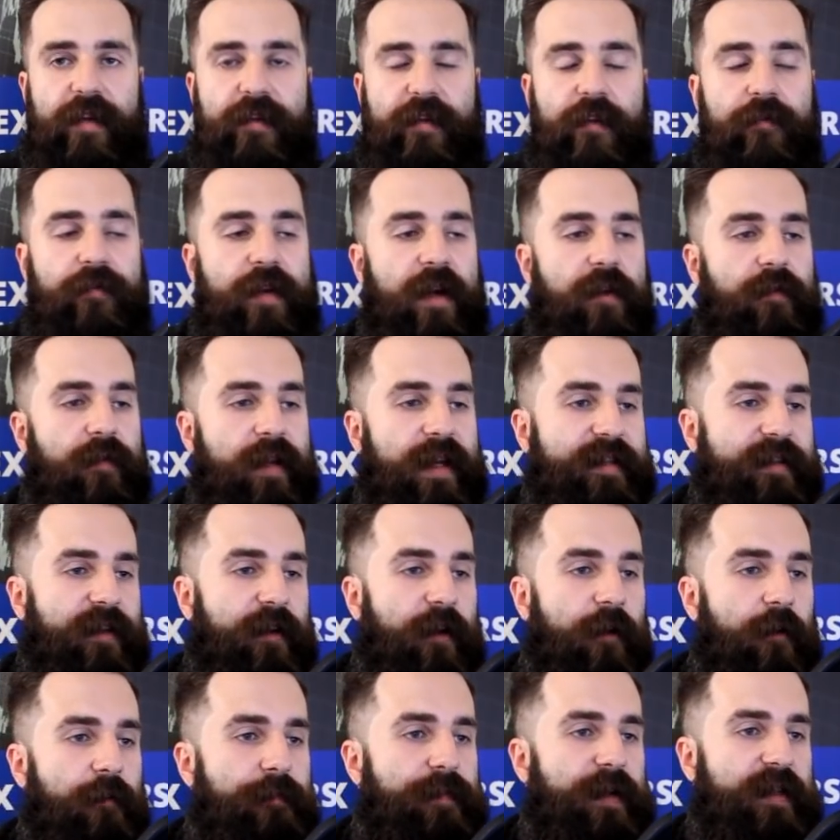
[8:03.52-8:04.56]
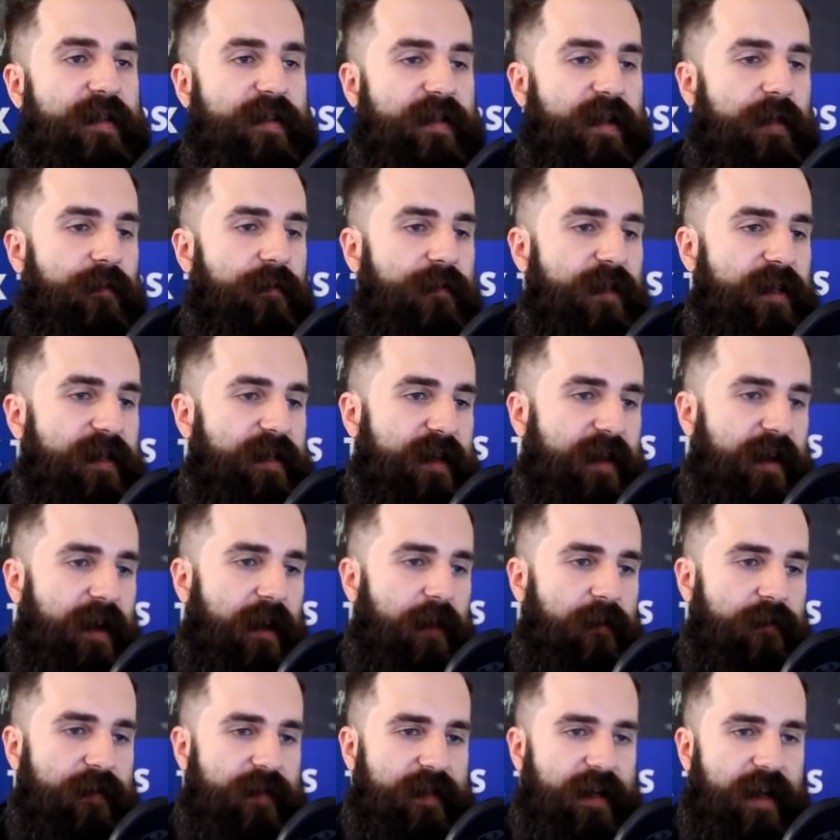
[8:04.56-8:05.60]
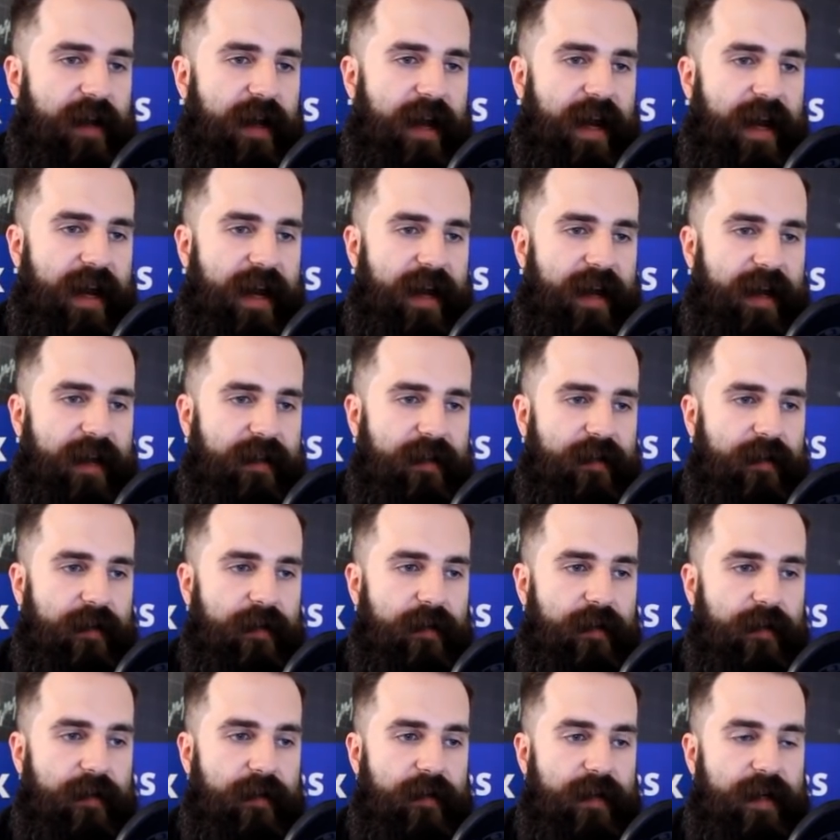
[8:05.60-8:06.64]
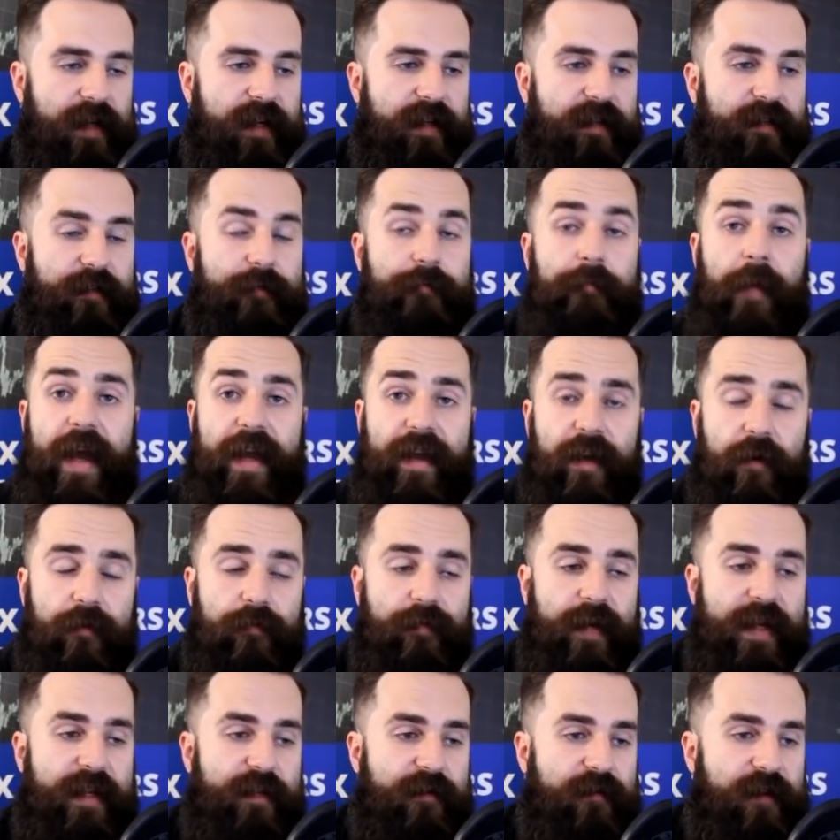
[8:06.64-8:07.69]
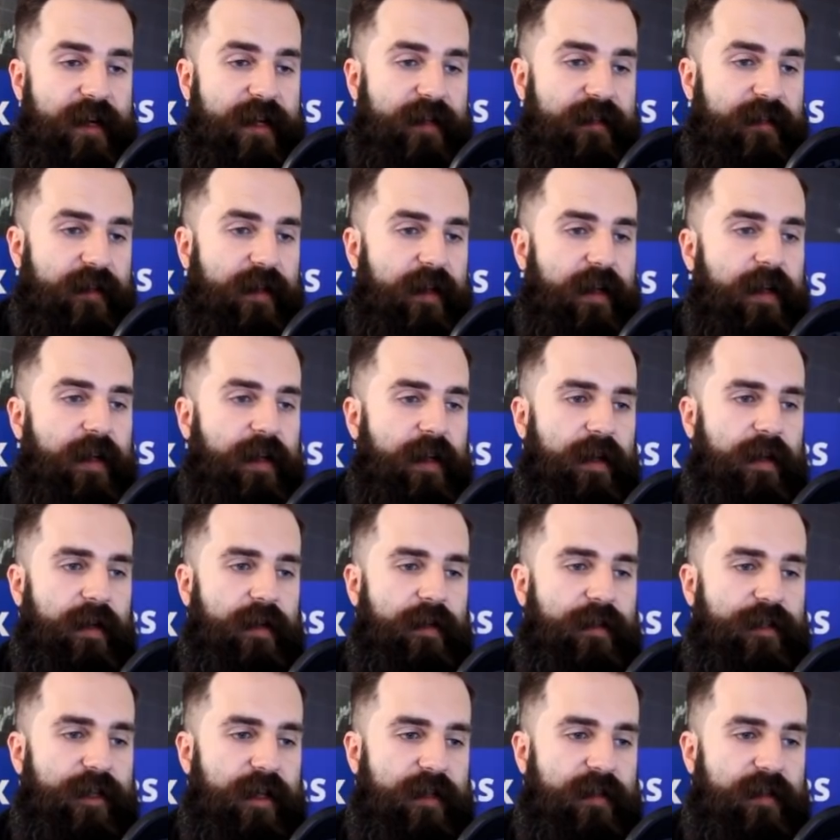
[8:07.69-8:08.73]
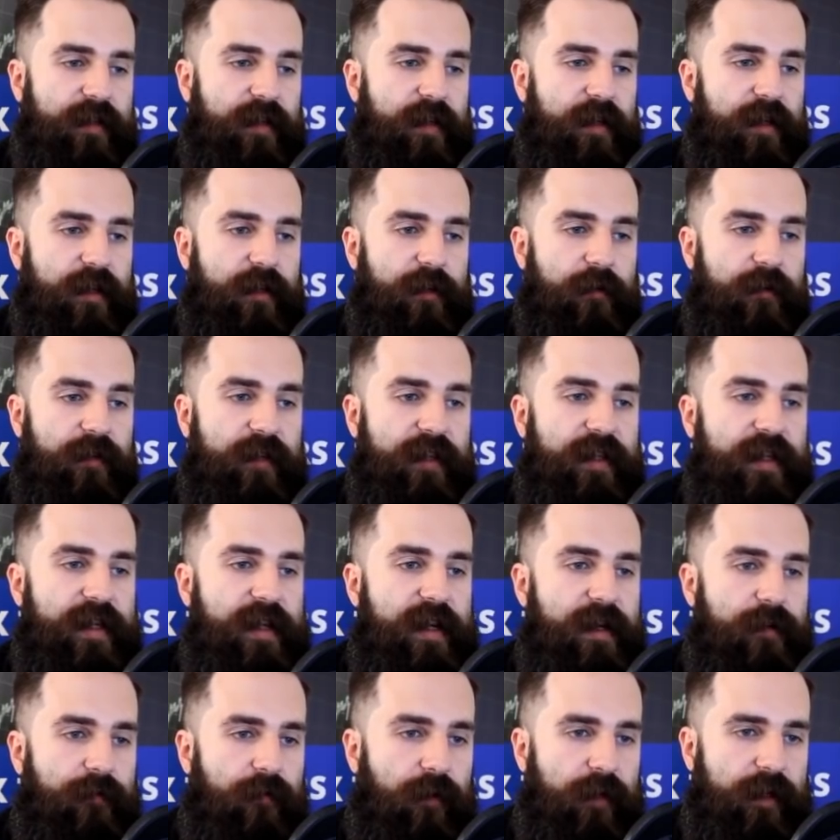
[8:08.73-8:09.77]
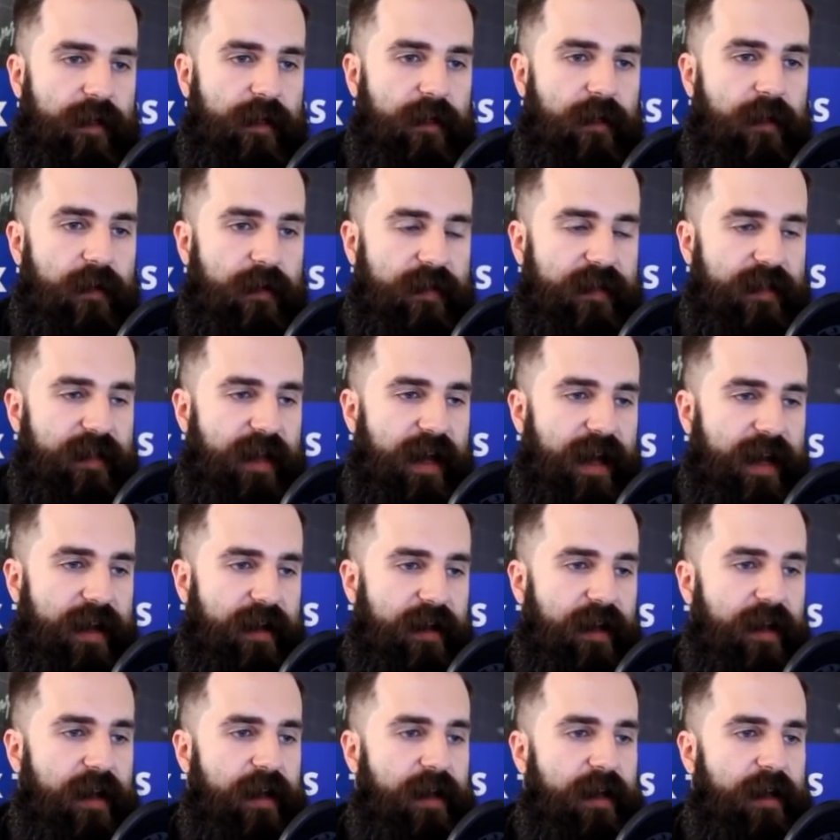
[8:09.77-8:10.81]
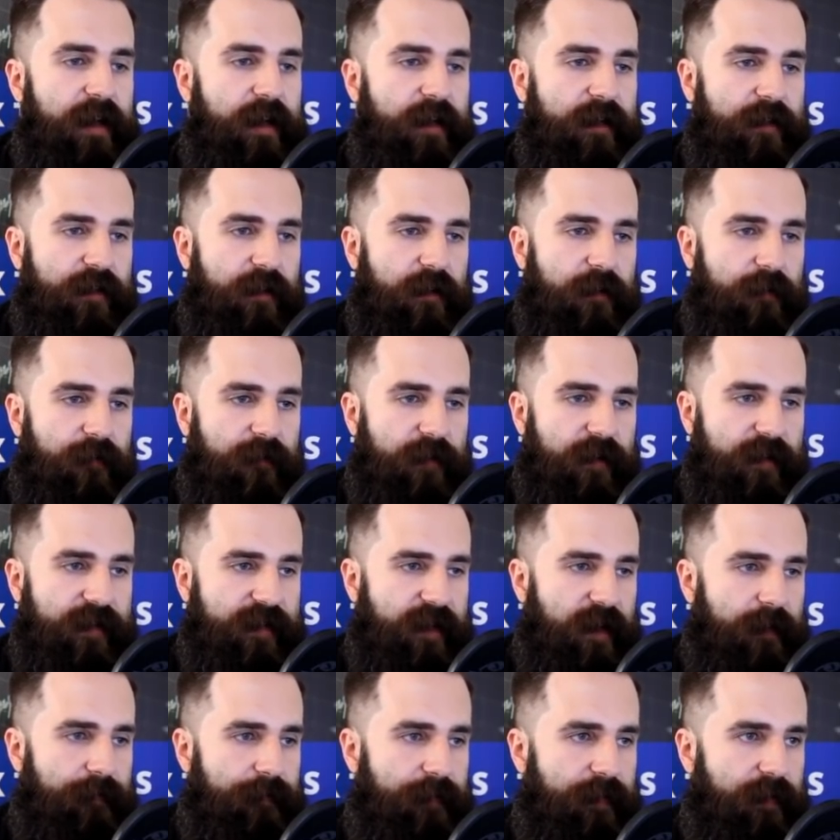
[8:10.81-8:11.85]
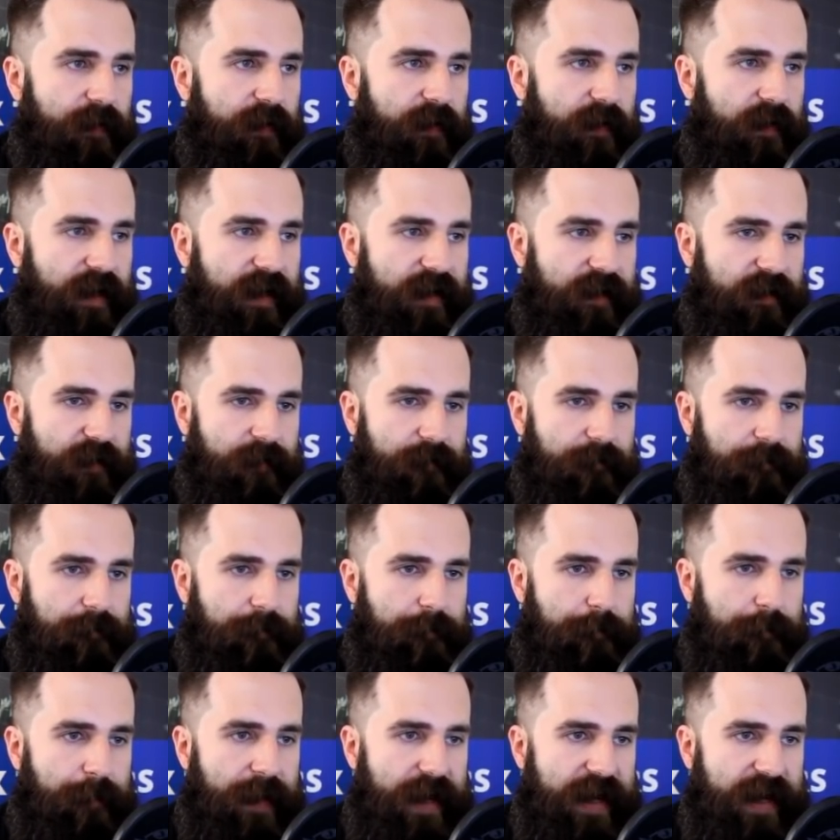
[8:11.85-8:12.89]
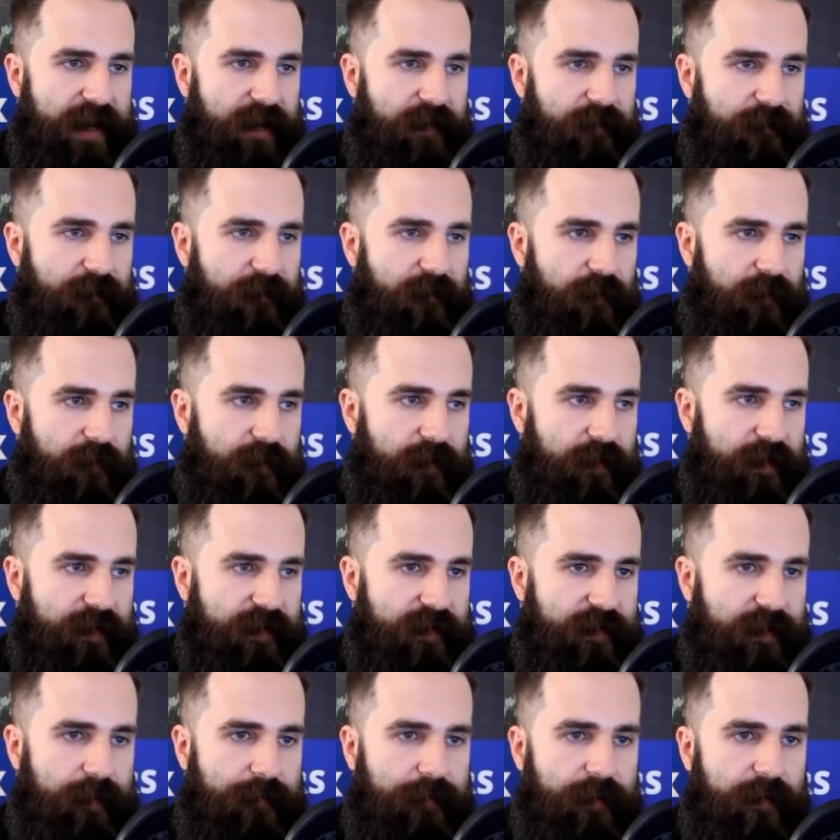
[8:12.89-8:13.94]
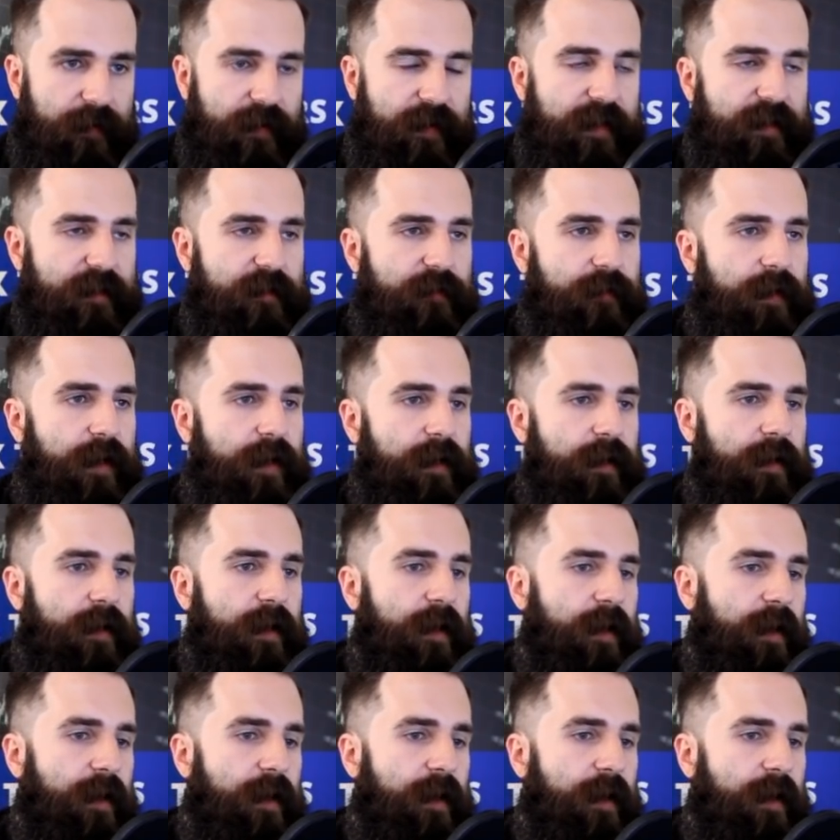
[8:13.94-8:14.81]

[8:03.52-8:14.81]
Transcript: so now let's open some of these accounts and uh, its account matrix uh, just to see what it looks like. So for example, let's pick for example this one.